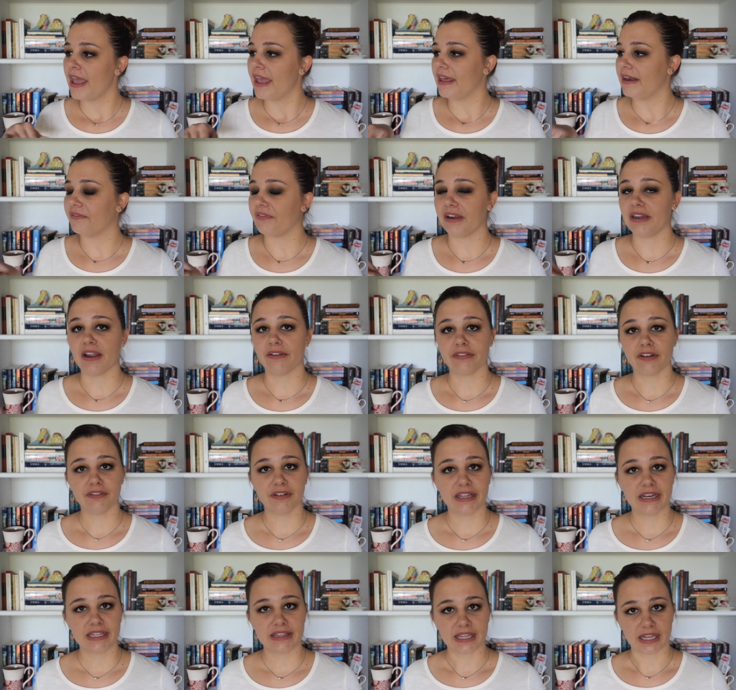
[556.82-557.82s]
And if I never
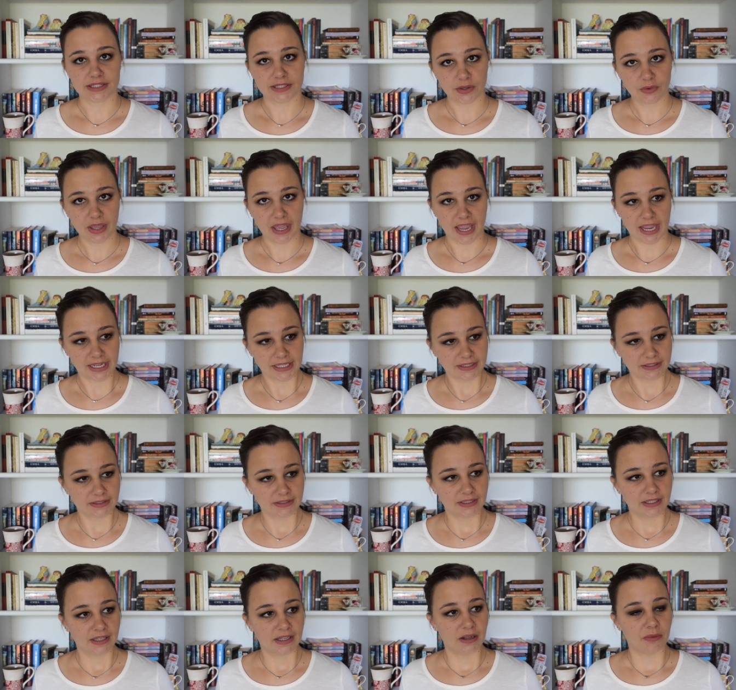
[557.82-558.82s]
read it, that's okay.
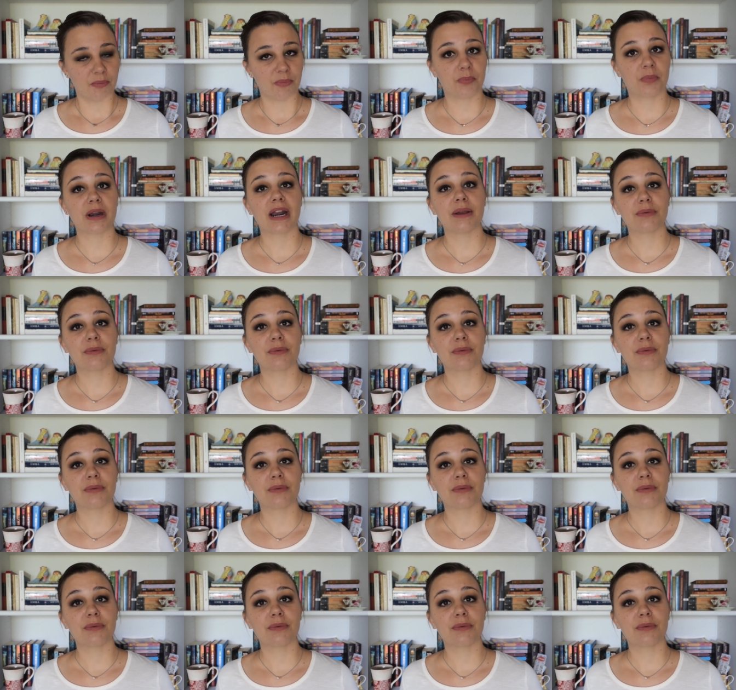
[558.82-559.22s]
But